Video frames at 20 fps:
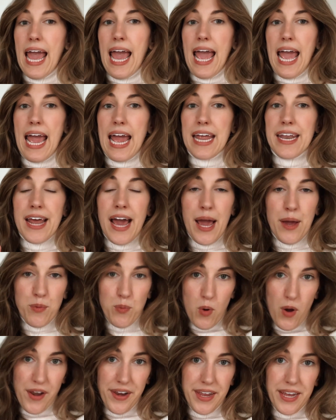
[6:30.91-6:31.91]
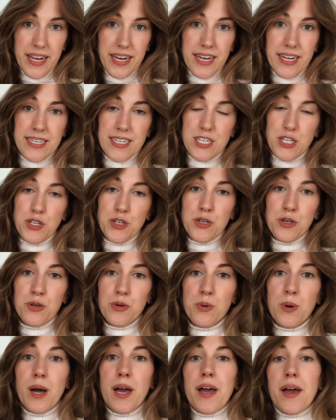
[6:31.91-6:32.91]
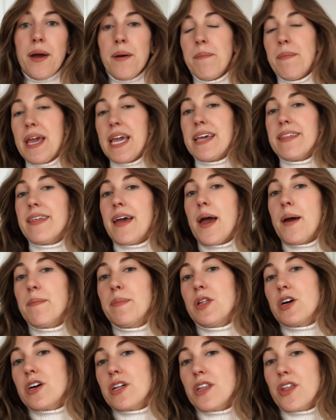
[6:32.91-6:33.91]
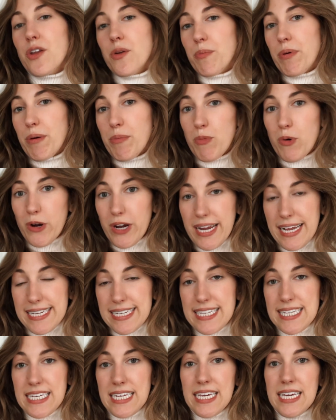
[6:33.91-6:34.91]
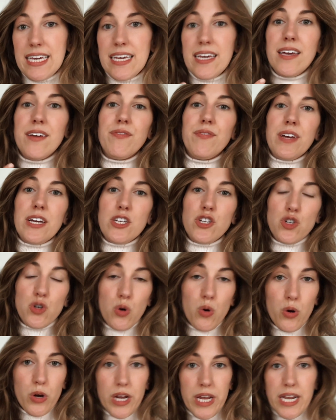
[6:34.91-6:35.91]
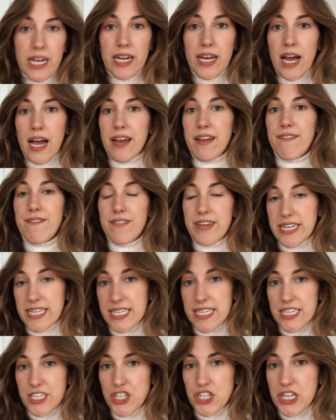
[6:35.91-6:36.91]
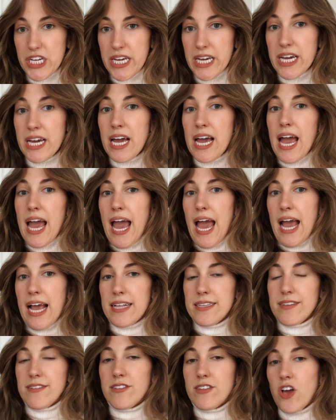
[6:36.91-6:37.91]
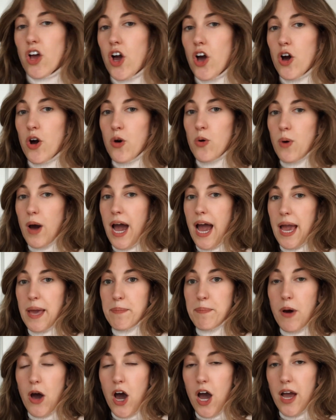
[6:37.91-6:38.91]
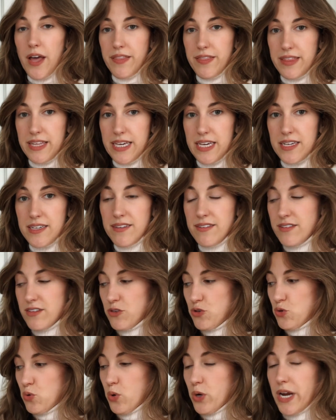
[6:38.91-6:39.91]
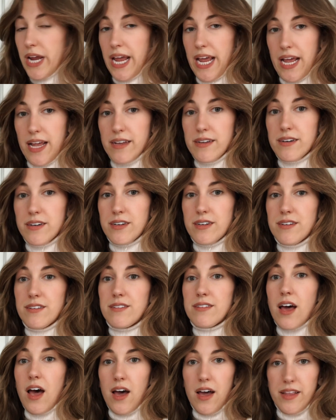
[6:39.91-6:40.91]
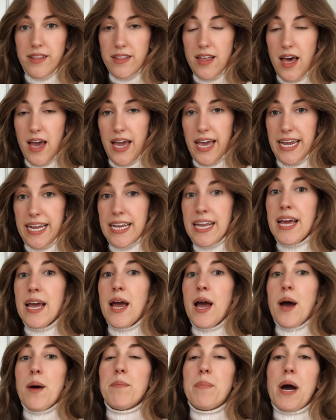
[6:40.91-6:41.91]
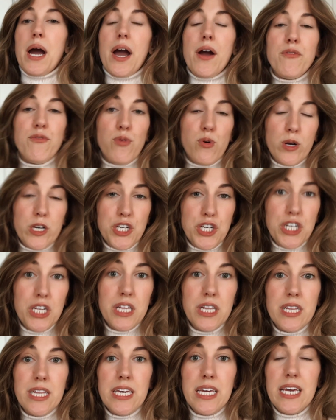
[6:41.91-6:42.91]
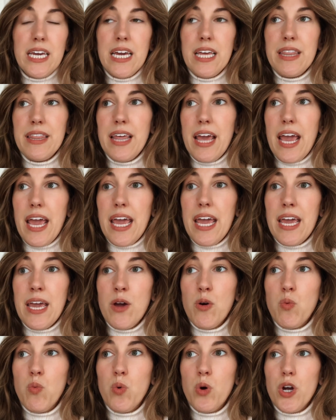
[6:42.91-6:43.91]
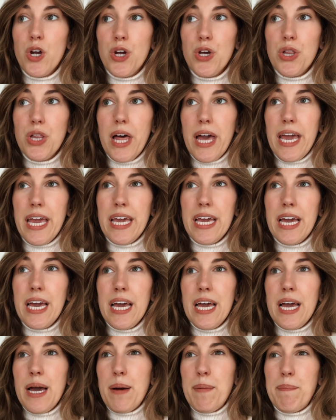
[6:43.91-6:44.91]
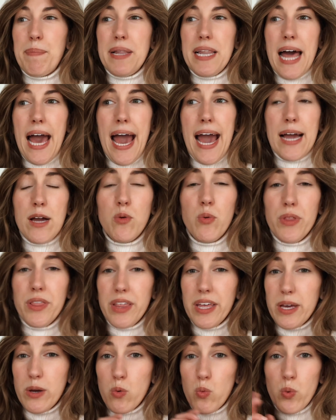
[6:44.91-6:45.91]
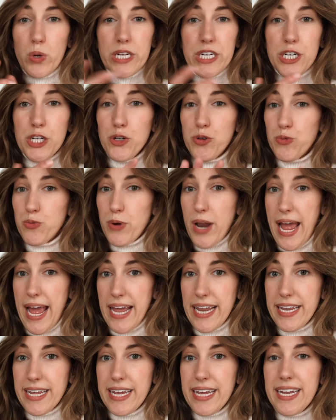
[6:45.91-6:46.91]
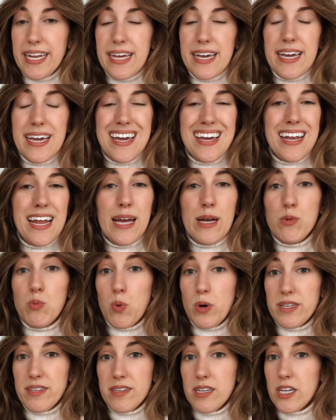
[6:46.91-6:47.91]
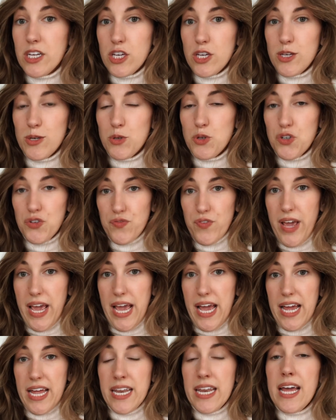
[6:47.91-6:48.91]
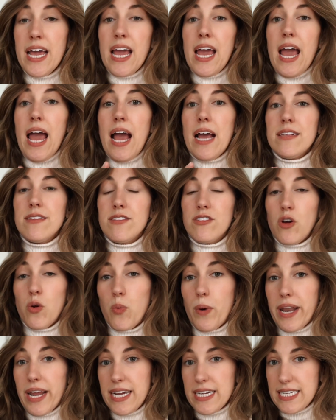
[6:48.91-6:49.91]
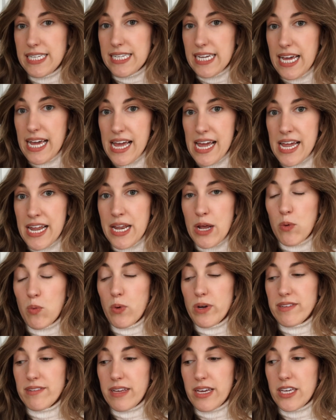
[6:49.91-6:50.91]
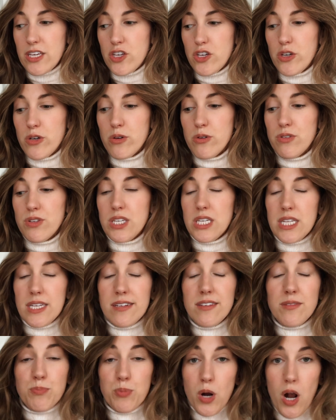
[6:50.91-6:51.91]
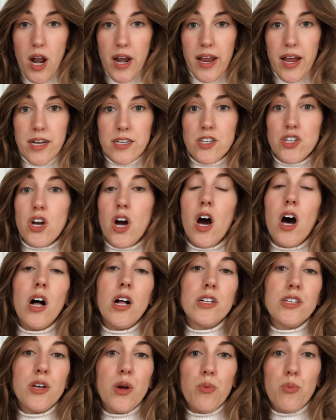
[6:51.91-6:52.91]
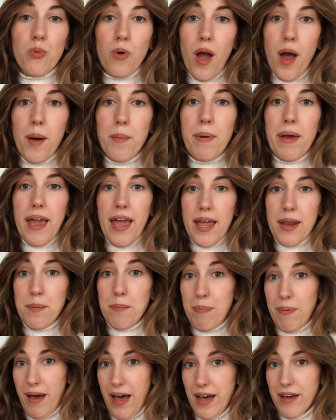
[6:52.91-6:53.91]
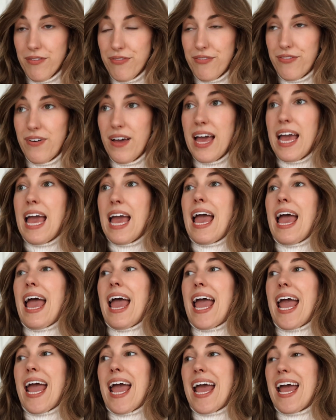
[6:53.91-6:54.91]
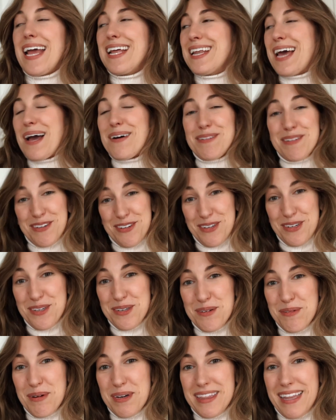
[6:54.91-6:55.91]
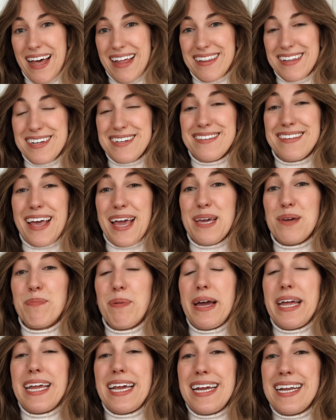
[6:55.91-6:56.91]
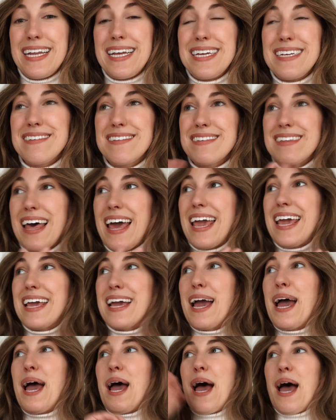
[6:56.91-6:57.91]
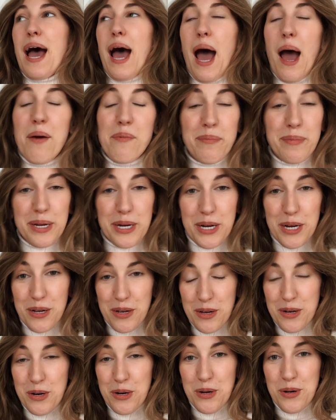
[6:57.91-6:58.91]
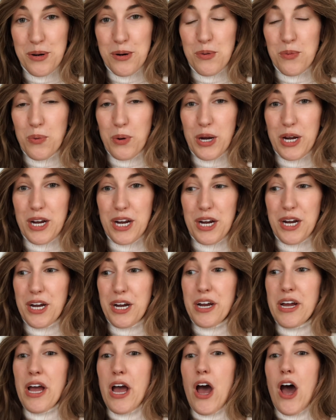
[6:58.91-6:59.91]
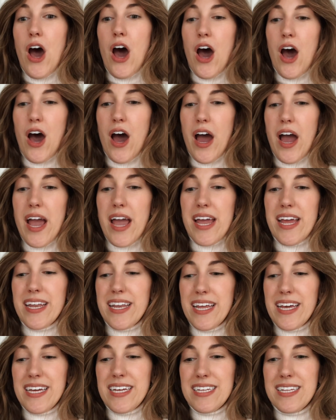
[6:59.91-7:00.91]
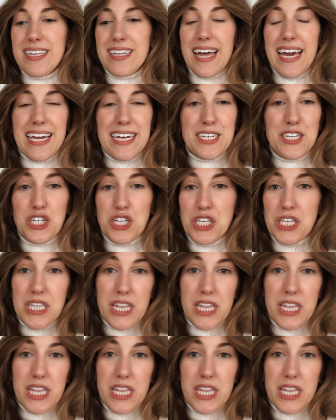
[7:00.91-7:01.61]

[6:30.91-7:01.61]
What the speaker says: And I wanted to make them look a little bit more antique, Victorian, kind of vintagey. And so I bought these door handles online, but unfortunately they were like black with like a weird red in it, and I wasn't a huge fan. And so what I did was I used this product called Rub and Buff, and I will show you what that looks like, but it is like a miracle worker on like just